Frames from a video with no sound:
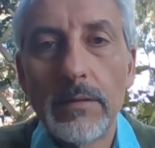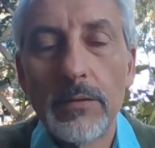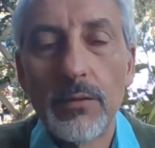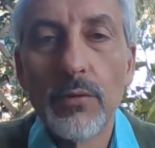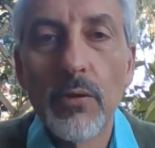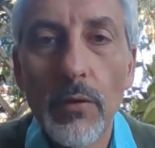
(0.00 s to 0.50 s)

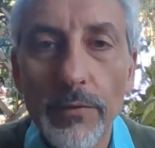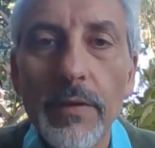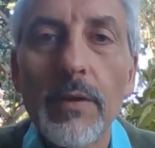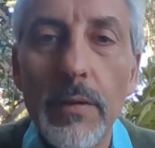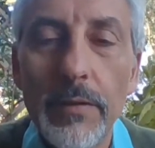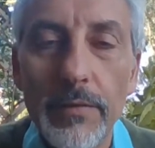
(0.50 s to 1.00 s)
Two
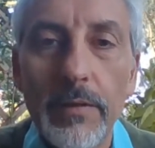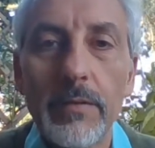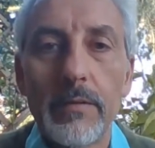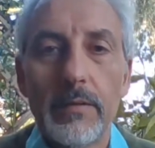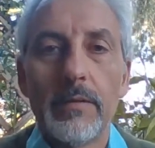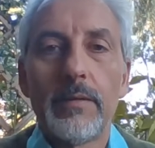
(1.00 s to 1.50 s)

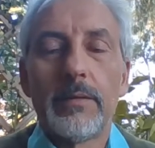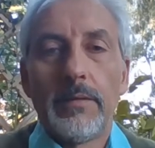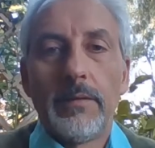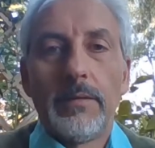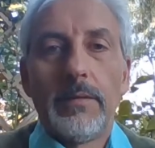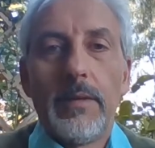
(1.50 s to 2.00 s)
consequences.
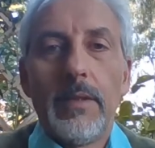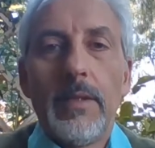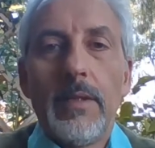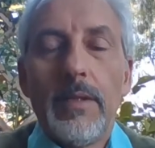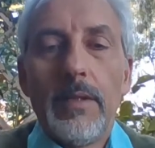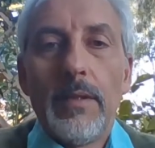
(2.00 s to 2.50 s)

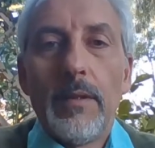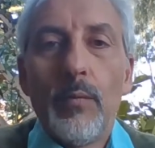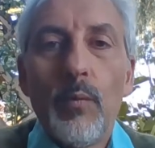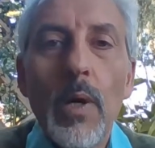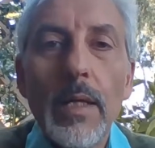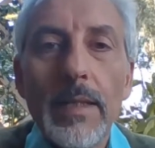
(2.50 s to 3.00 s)

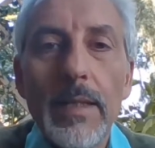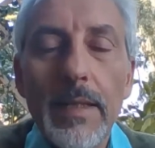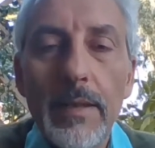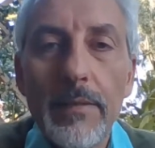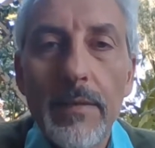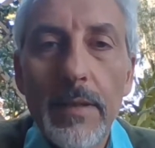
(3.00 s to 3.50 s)
One
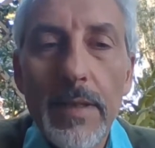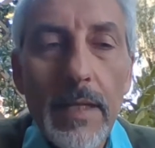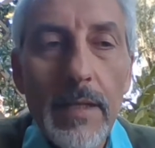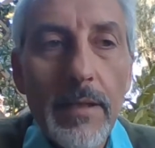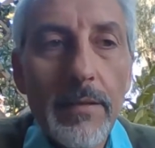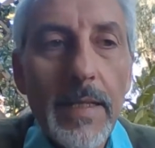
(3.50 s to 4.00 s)
is that
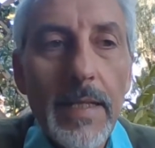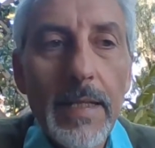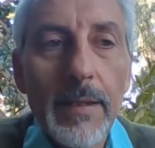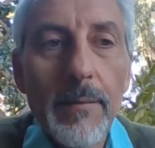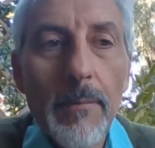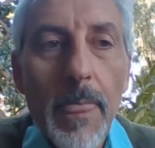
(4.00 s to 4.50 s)
there is a
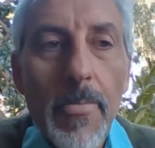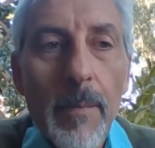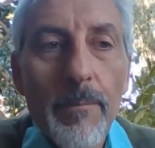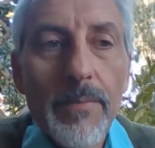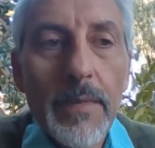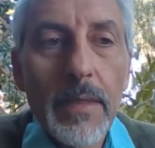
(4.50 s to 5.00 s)

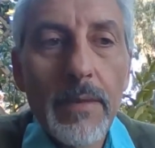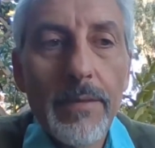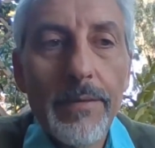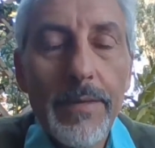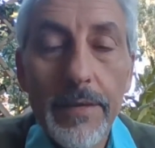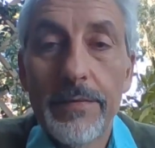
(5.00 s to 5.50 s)

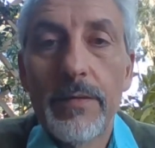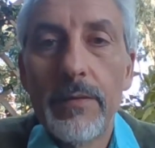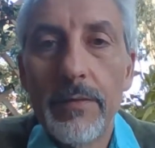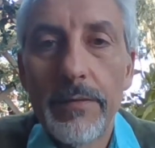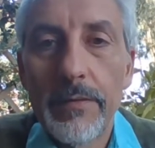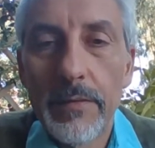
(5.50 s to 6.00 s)

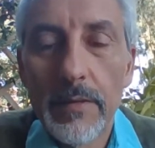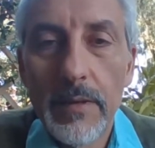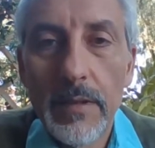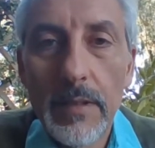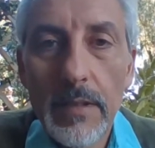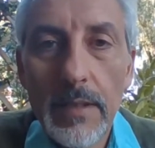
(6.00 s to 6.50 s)
distance,
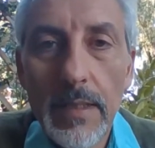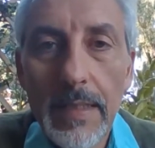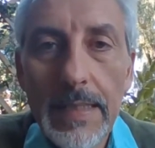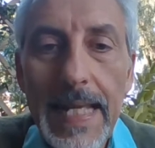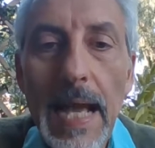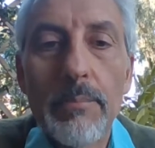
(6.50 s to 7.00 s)
a
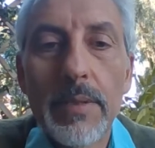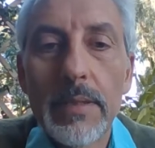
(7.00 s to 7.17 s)
gap